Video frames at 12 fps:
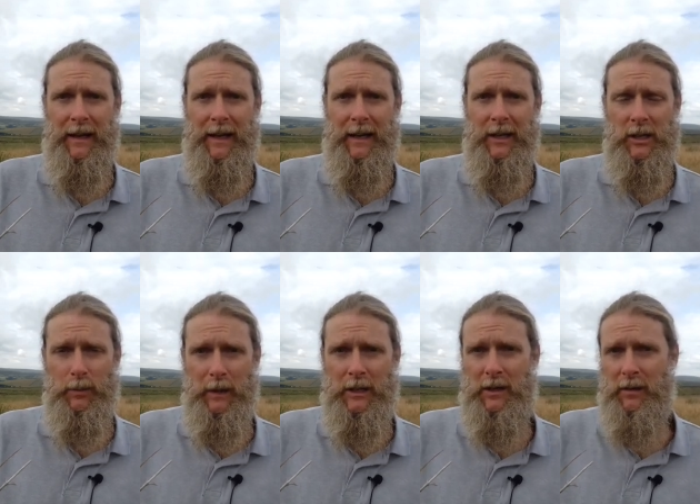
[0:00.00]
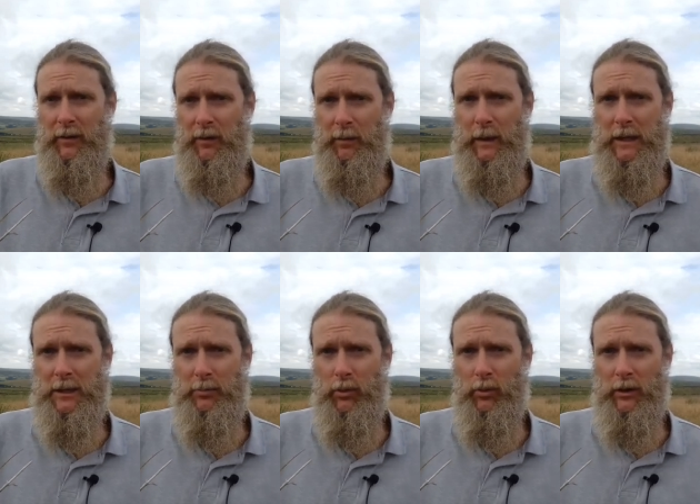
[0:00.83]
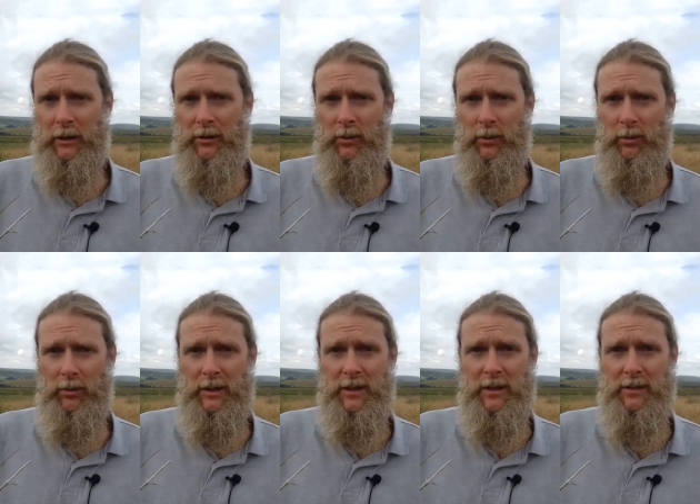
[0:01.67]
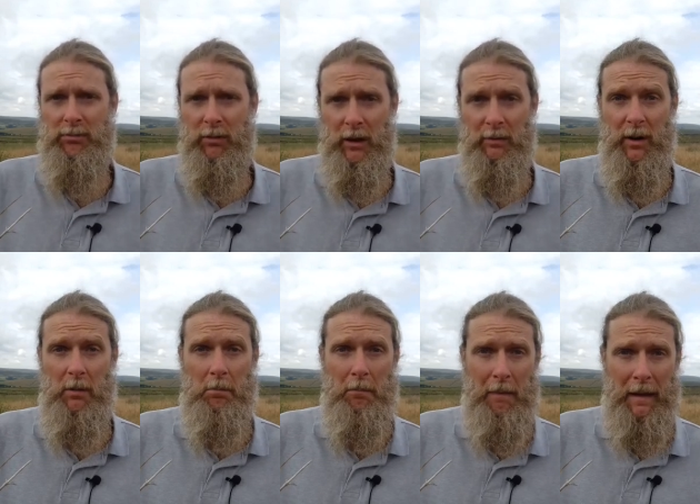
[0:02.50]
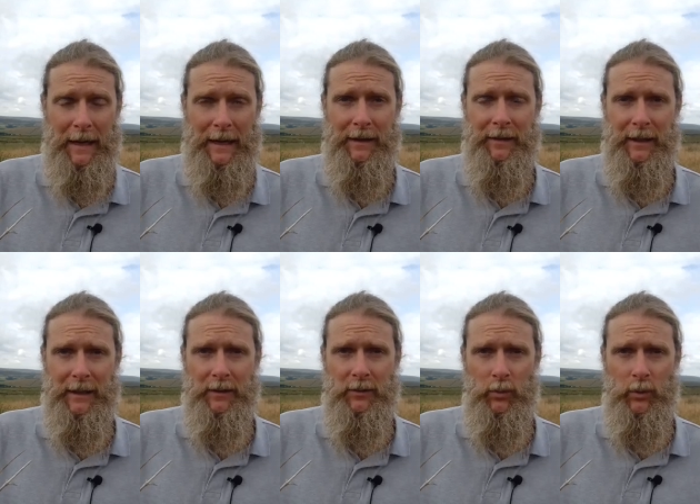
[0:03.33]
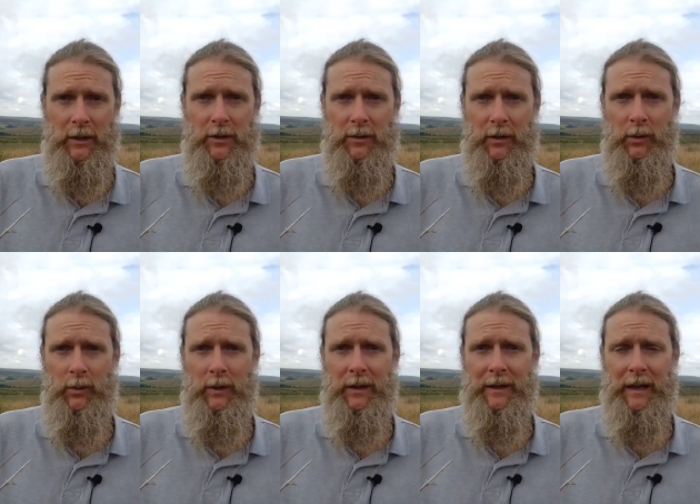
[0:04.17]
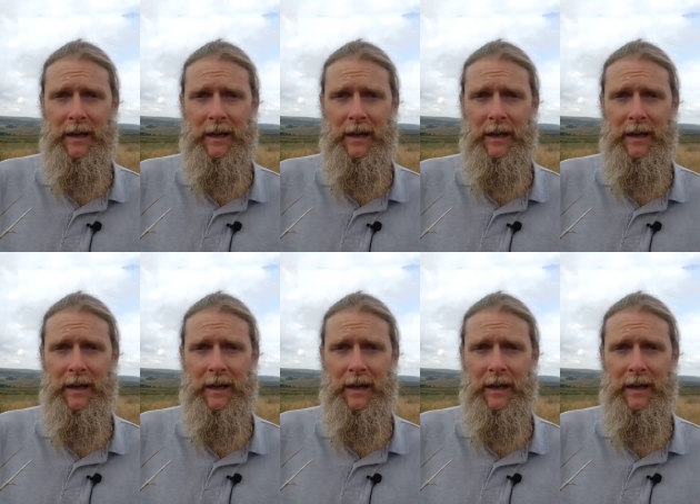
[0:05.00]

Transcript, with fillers: And especially if you've been to boarding school, this is one of our main things that we struggle with,